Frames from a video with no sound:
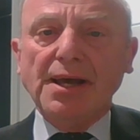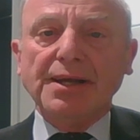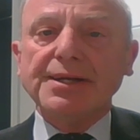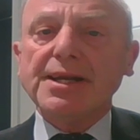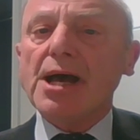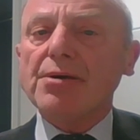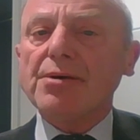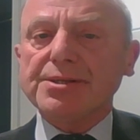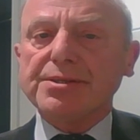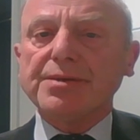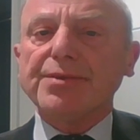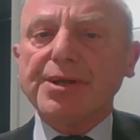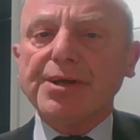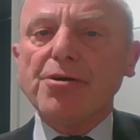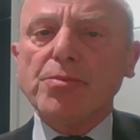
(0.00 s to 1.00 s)
Now it's in
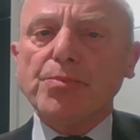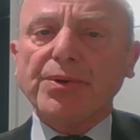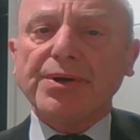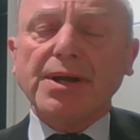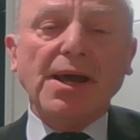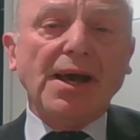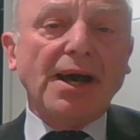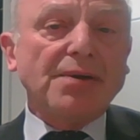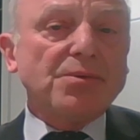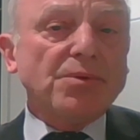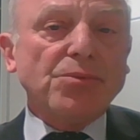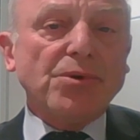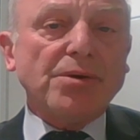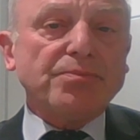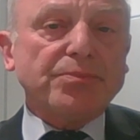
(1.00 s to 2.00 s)
the open. And
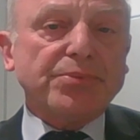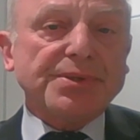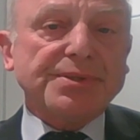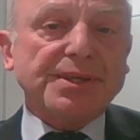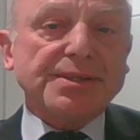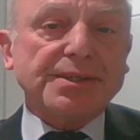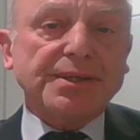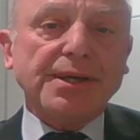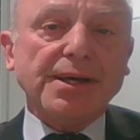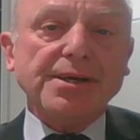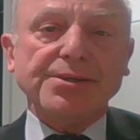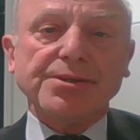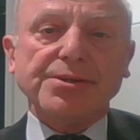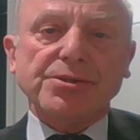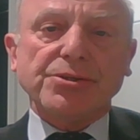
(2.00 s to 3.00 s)
what Princess Kate
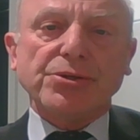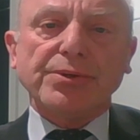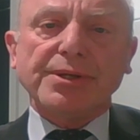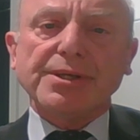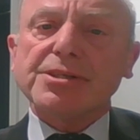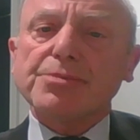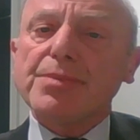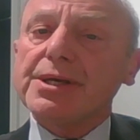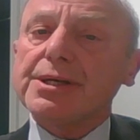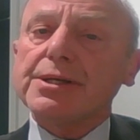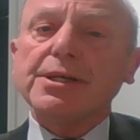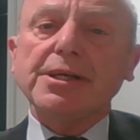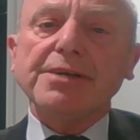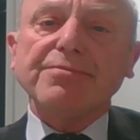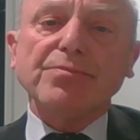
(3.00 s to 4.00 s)
is doing is make it
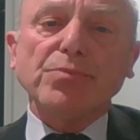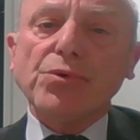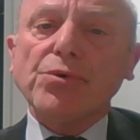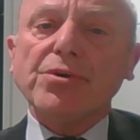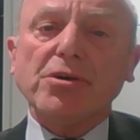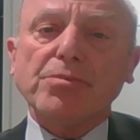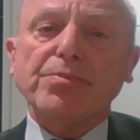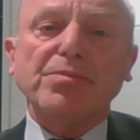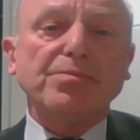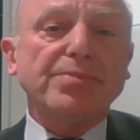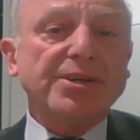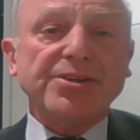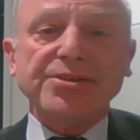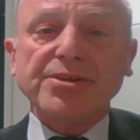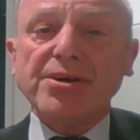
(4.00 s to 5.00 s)
even more open by
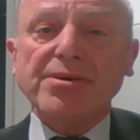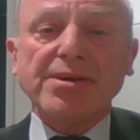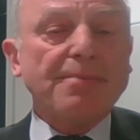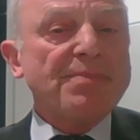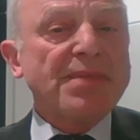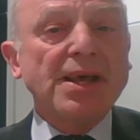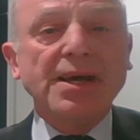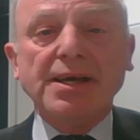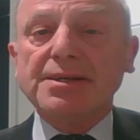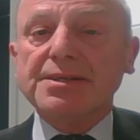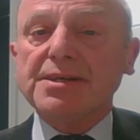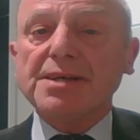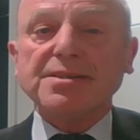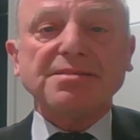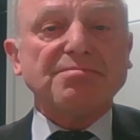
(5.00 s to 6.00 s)
showing it
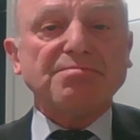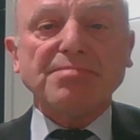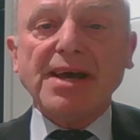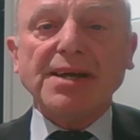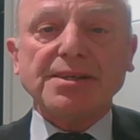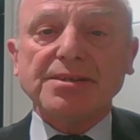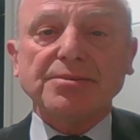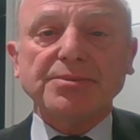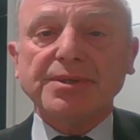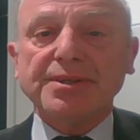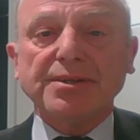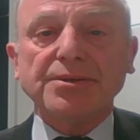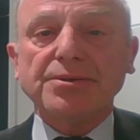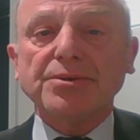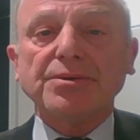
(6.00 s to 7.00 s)
doesn't matter whether
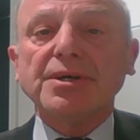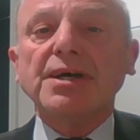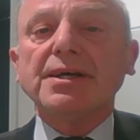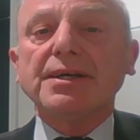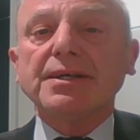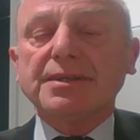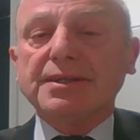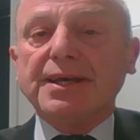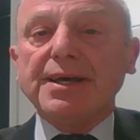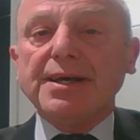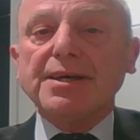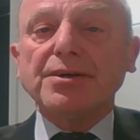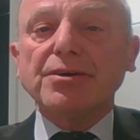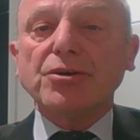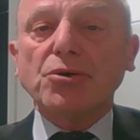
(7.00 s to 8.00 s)
you're
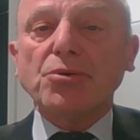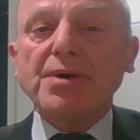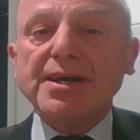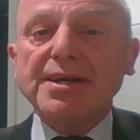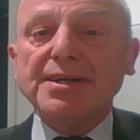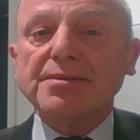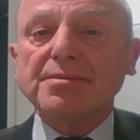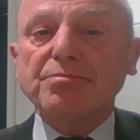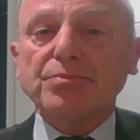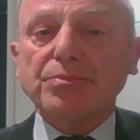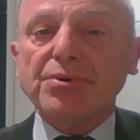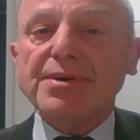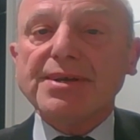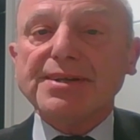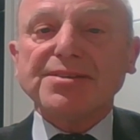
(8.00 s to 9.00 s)
king, queen,
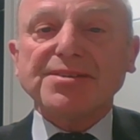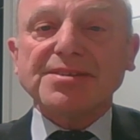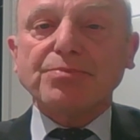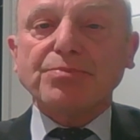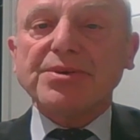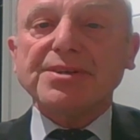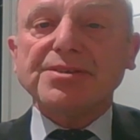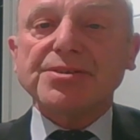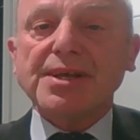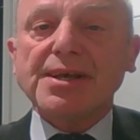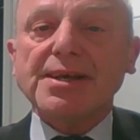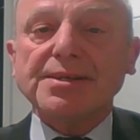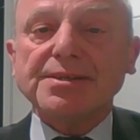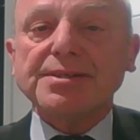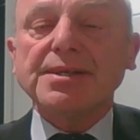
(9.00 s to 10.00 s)
prince,
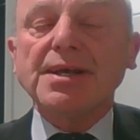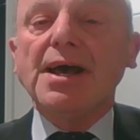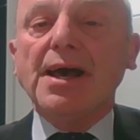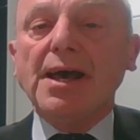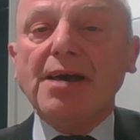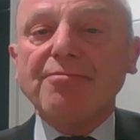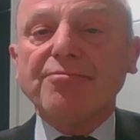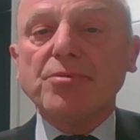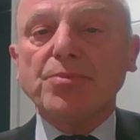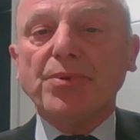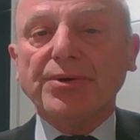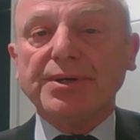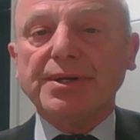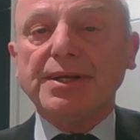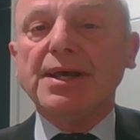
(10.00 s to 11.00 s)
princess,
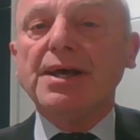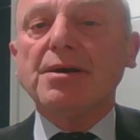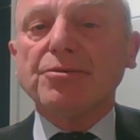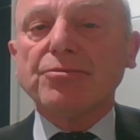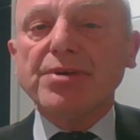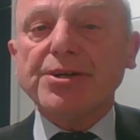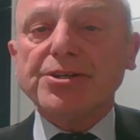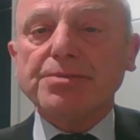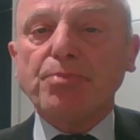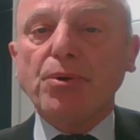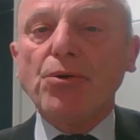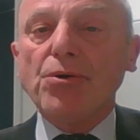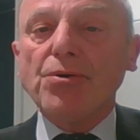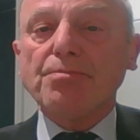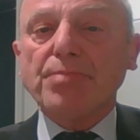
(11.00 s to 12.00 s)
everybody, rich,
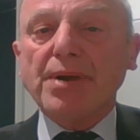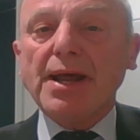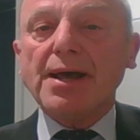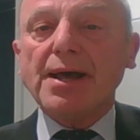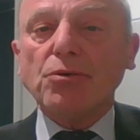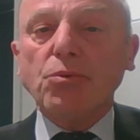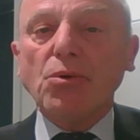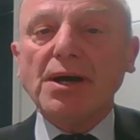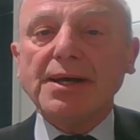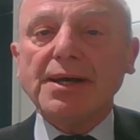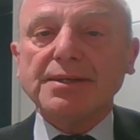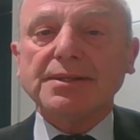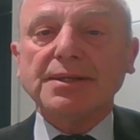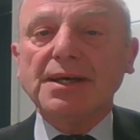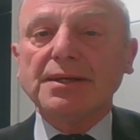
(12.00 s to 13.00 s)
poor, black, white,